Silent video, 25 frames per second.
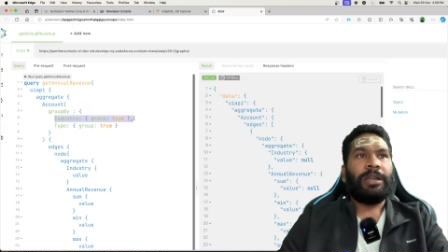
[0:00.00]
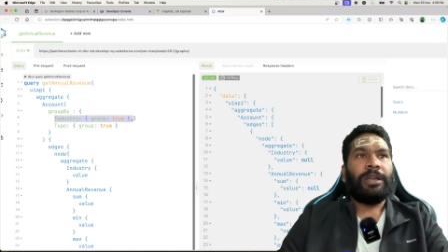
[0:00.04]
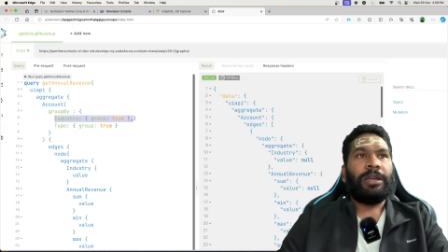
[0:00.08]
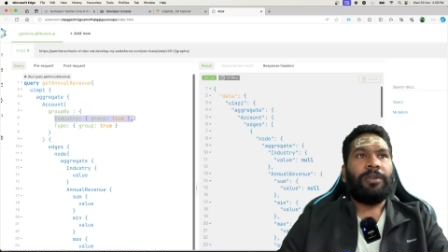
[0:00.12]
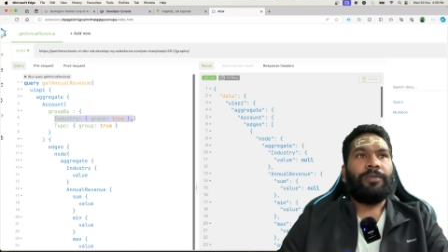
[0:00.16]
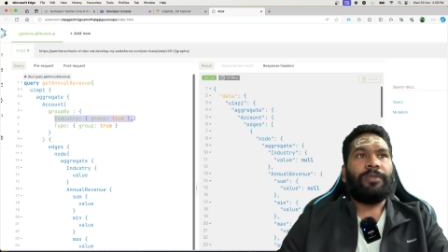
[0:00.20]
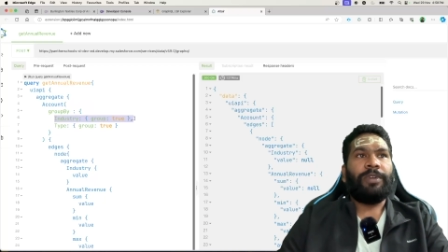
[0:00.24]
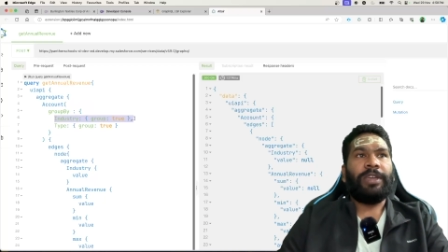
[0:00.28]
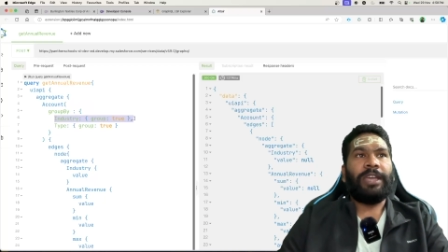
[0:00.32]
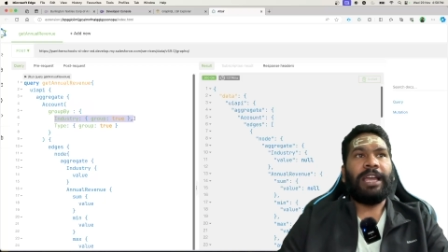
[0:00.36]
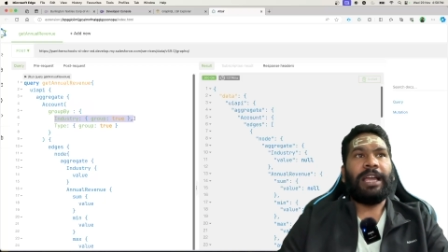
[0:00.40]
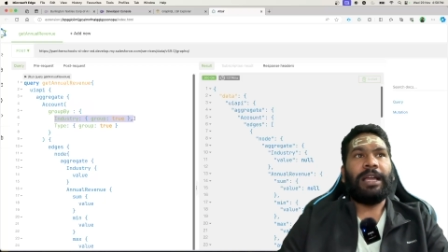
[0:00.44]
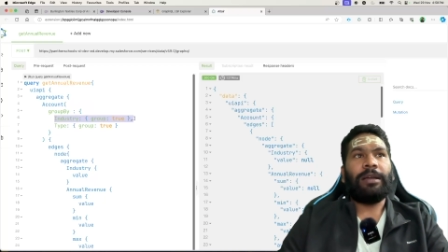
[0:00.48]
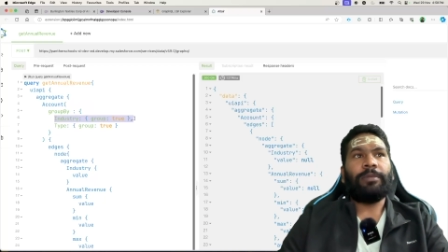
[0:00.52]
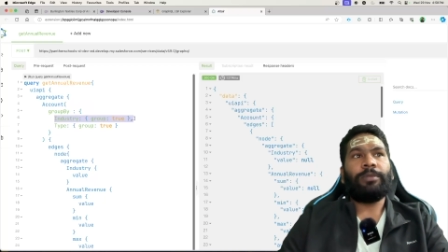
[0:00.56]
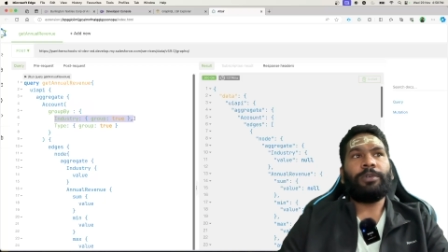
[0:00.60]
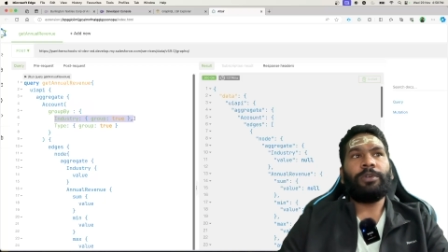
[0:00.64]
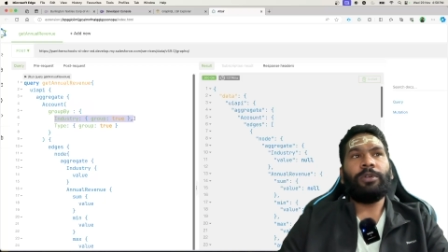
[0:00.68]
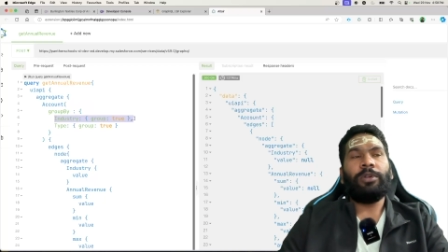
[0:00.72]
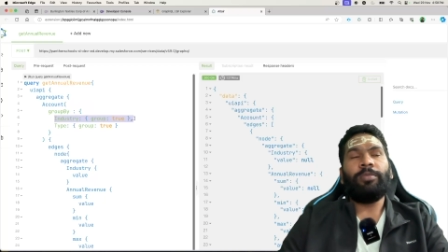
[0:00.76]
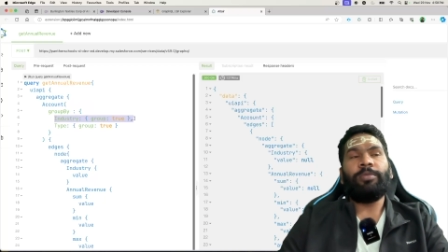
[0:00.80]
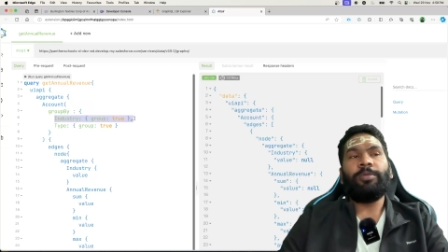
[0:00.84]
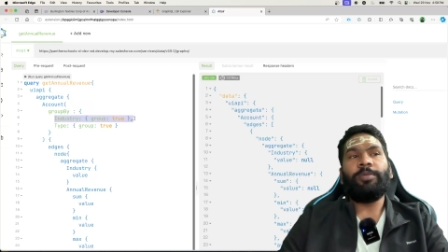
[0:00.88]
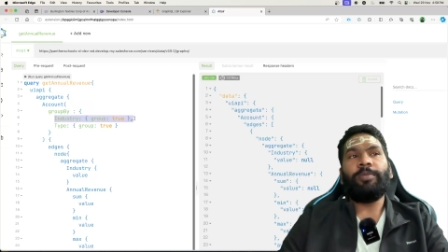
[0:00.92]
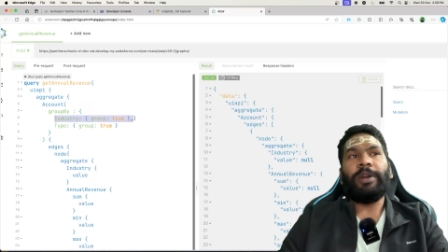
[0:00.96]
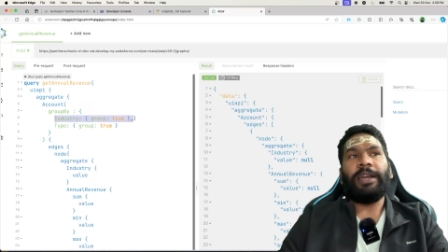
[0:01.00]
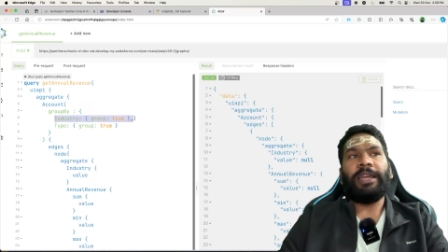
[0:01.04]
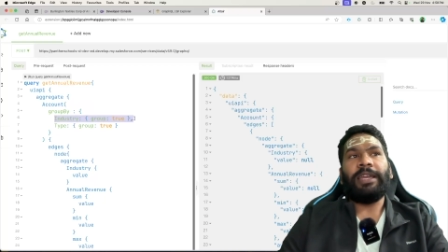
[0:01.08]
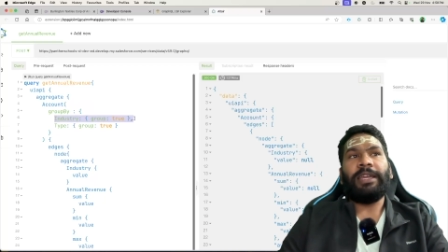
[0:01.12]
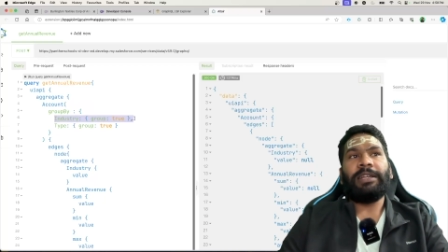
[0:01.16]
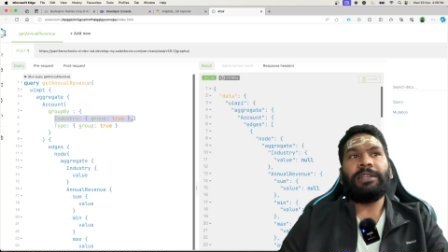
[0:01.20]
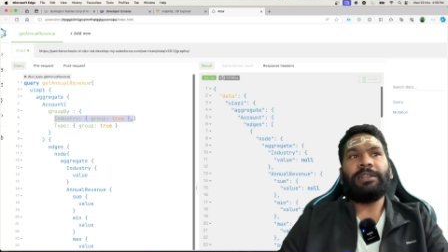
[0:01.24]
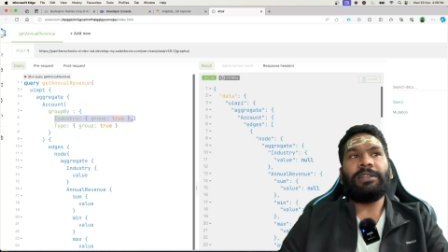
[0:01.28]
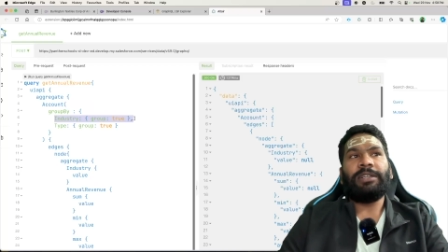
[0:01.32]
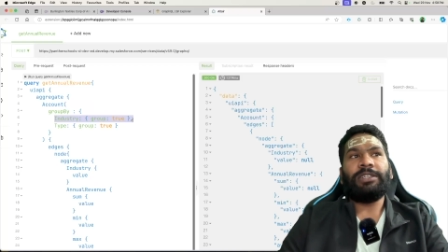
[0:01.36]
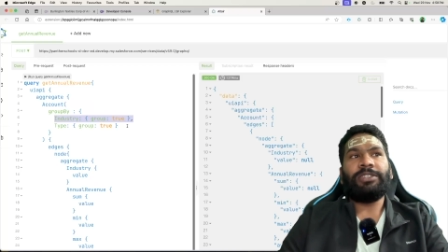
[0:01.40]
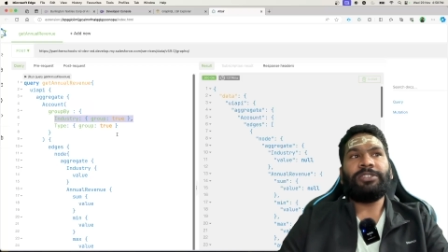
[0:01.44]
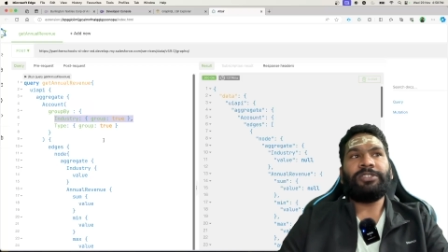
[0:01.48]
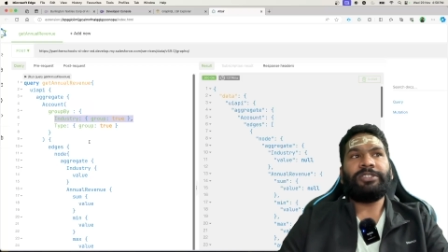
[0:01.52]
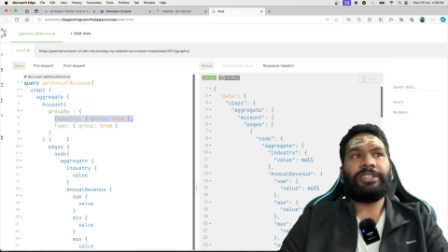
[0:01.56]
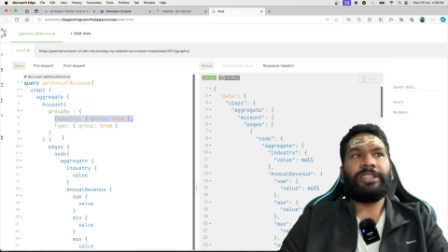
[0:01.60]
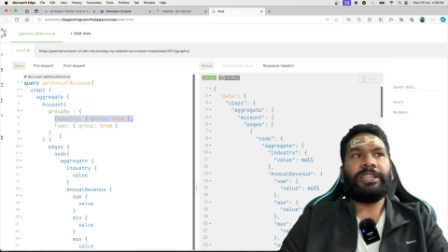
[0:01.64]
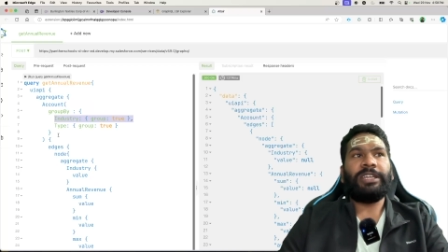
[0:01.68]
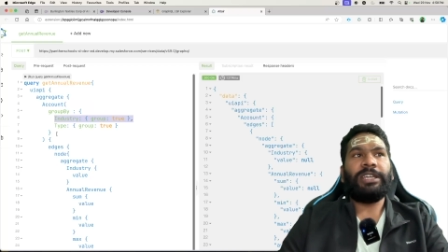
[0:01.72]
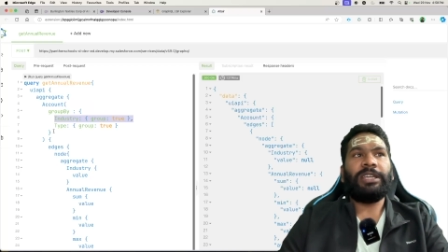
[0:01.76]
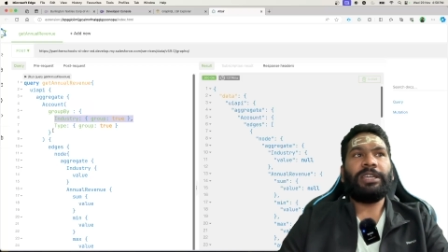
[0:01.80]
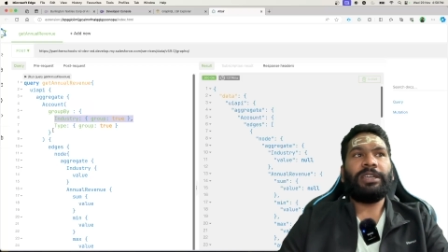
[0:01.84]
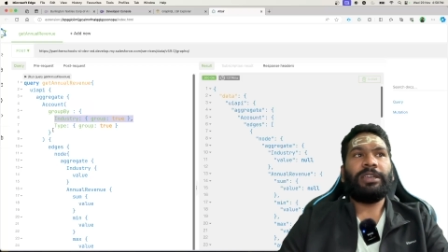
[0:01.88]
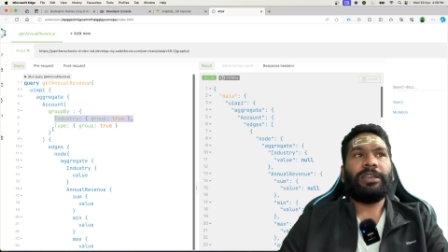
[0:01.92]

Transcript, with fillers: we have grouped by industry